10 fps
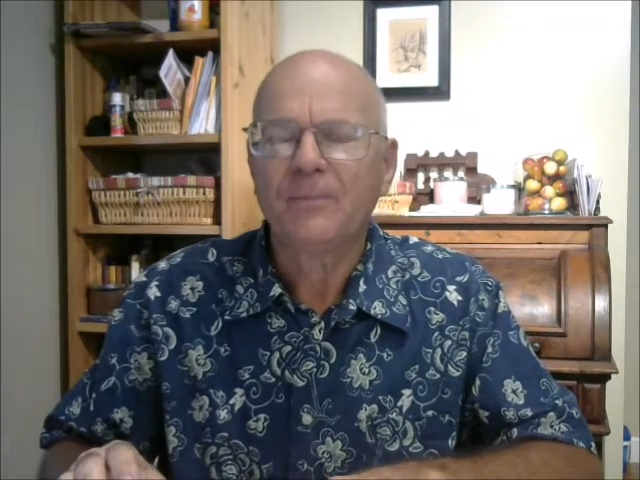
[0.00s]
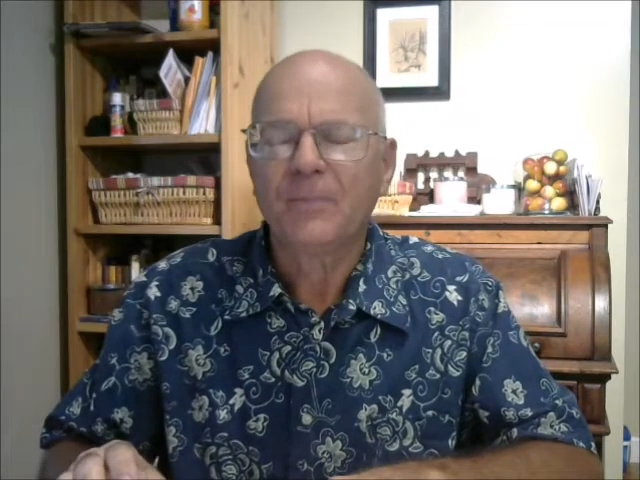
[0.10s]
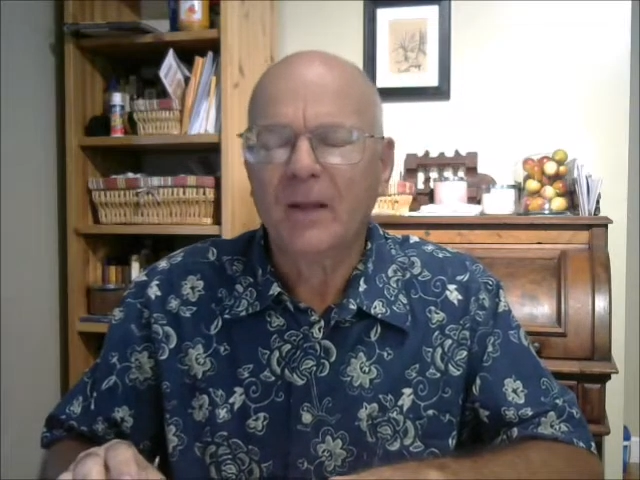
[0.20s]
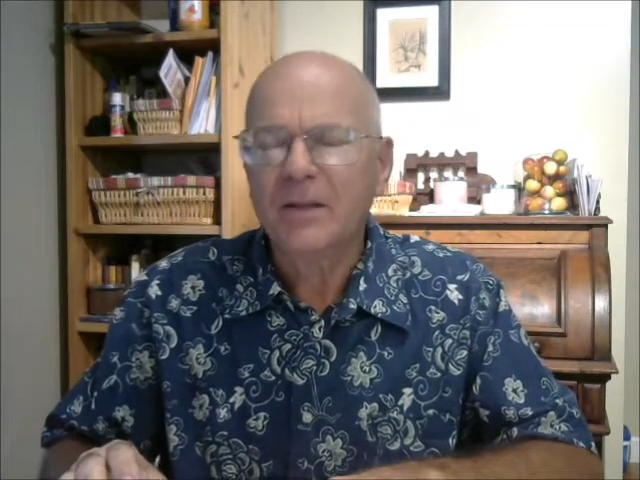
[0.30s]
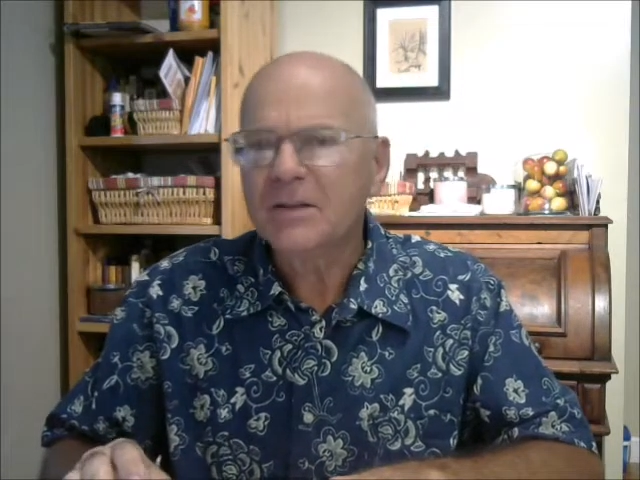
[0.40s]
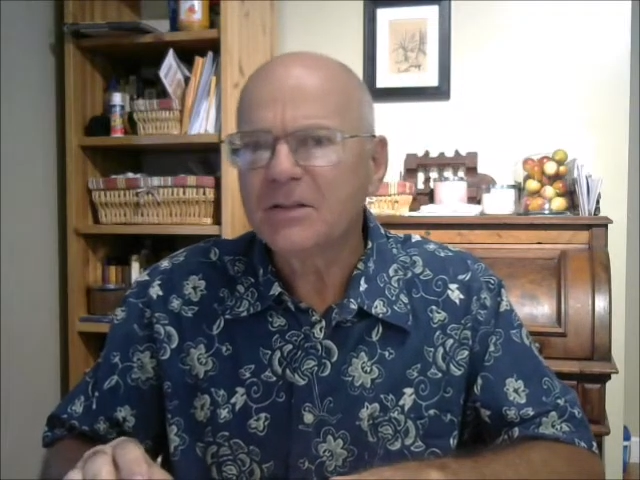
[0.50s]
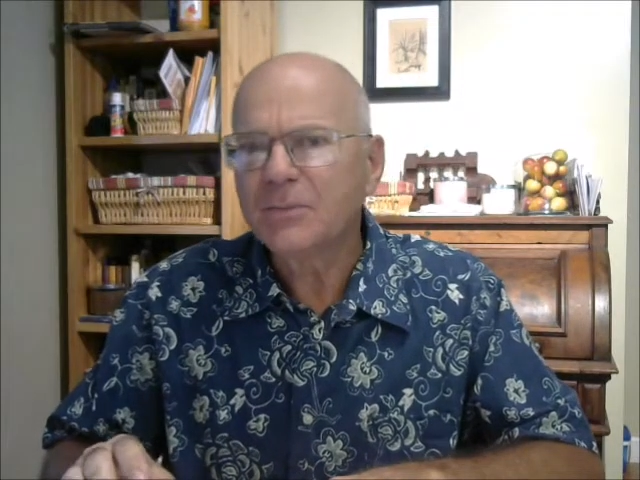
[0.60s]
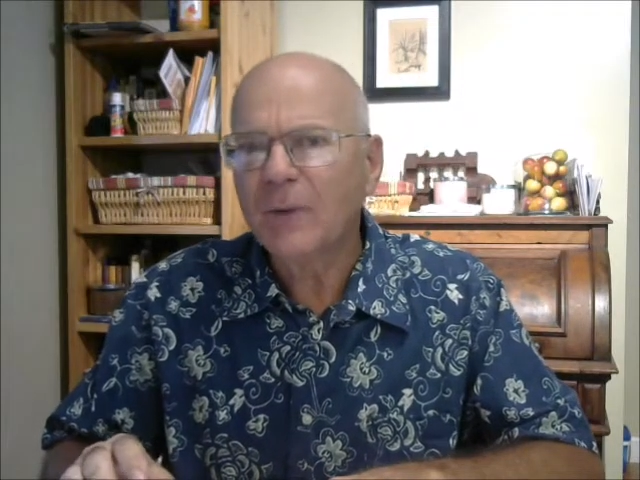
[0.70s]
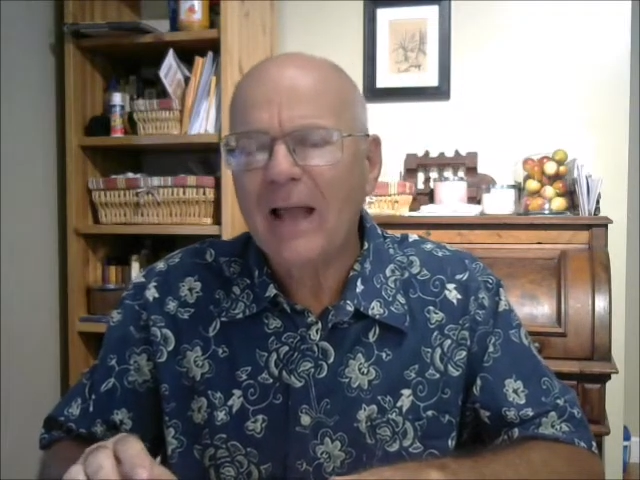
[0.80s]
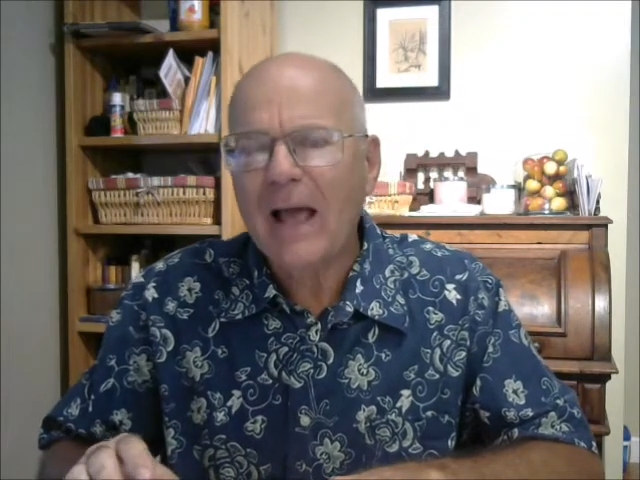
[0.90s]
And this
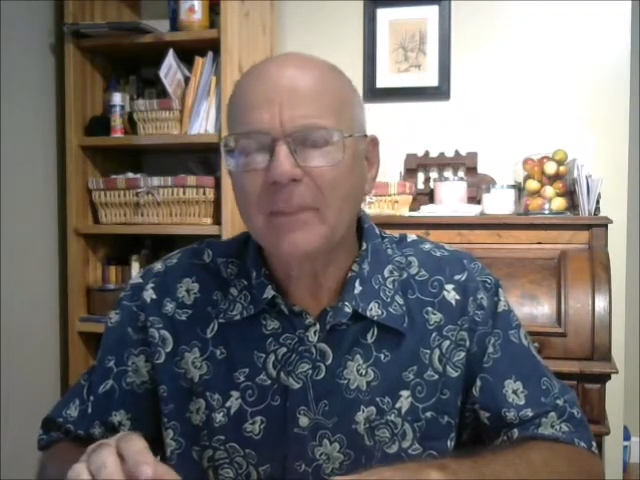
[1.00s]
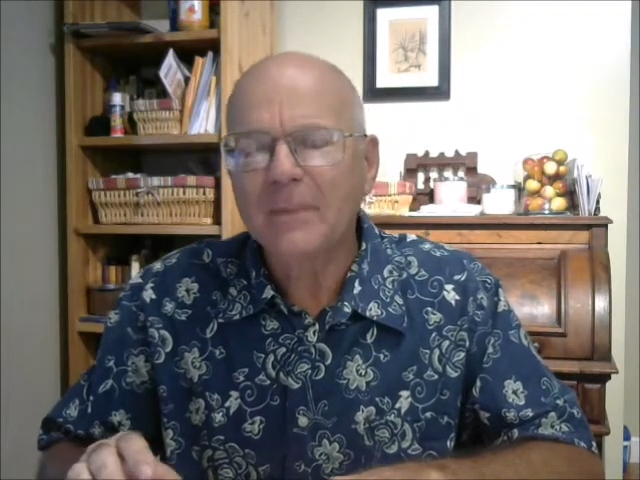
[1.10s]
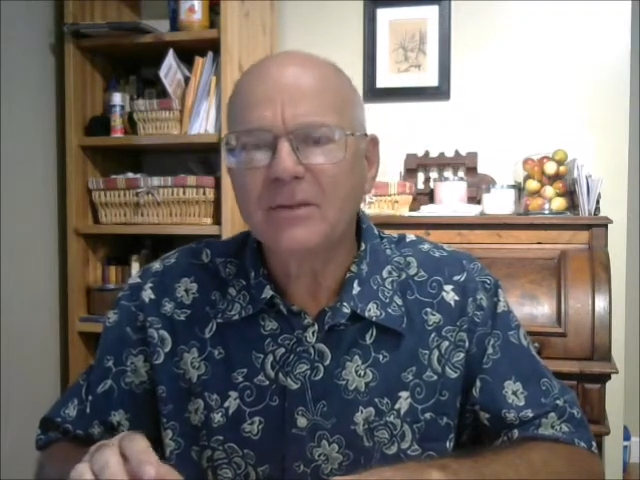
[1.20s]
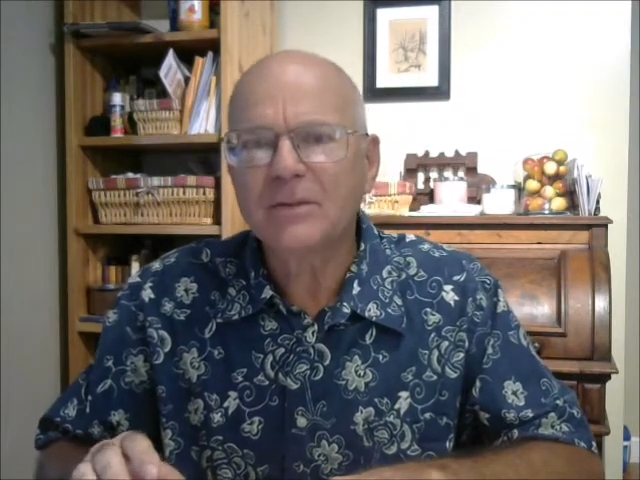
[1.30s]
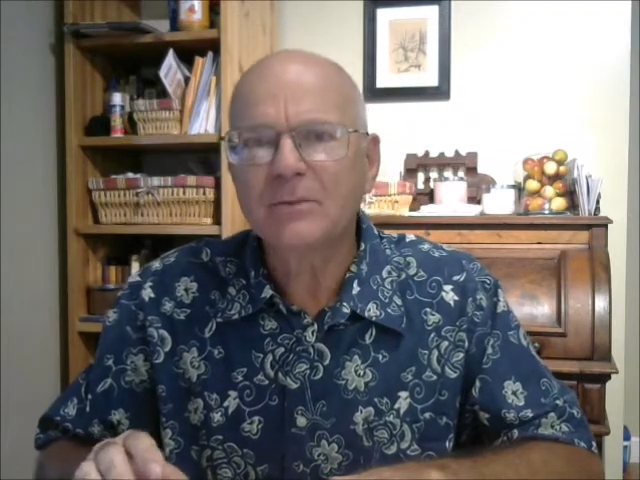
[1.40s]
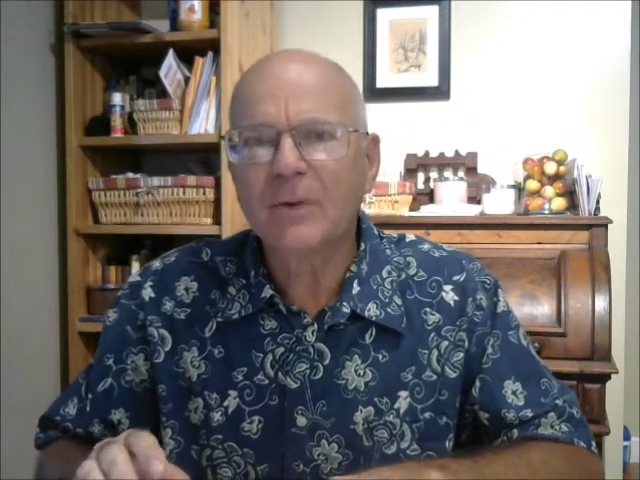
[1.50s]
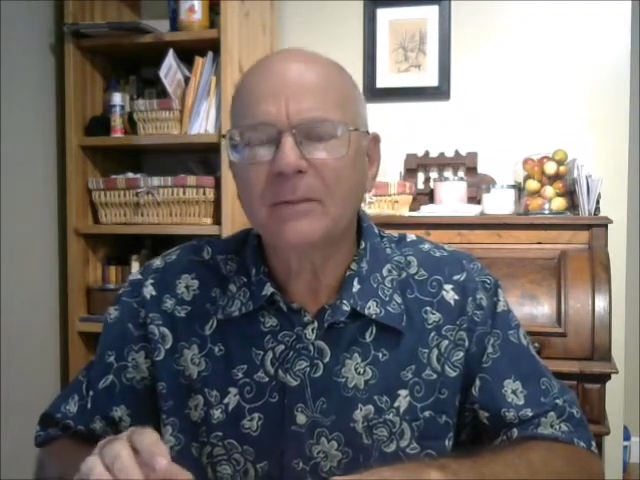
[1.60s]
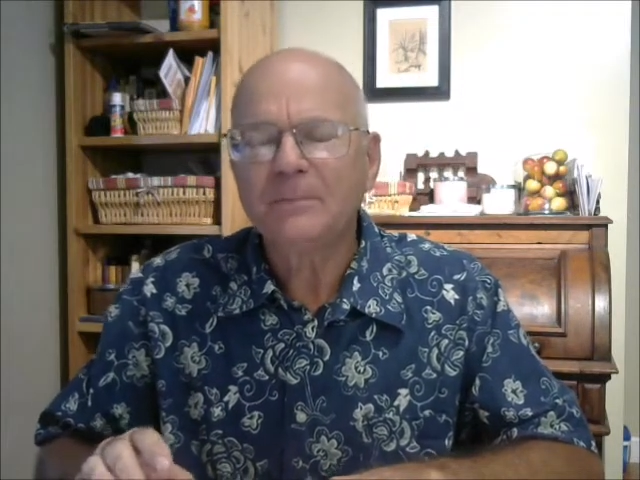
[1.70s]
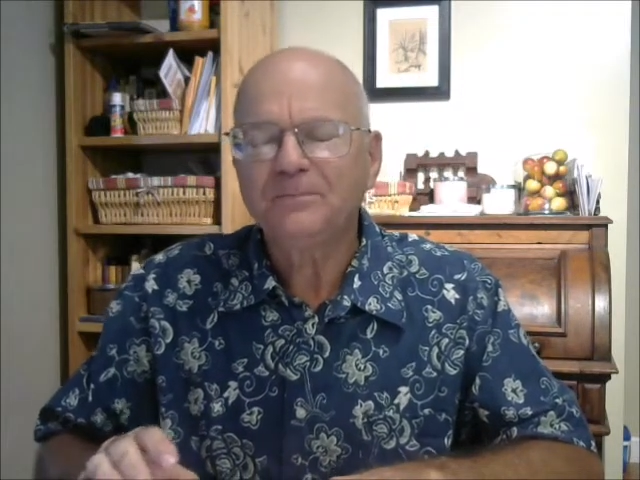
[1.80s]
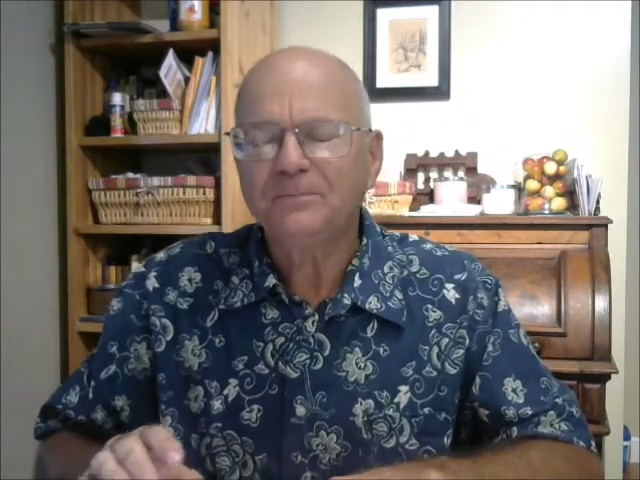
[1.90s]
is what hap- this is what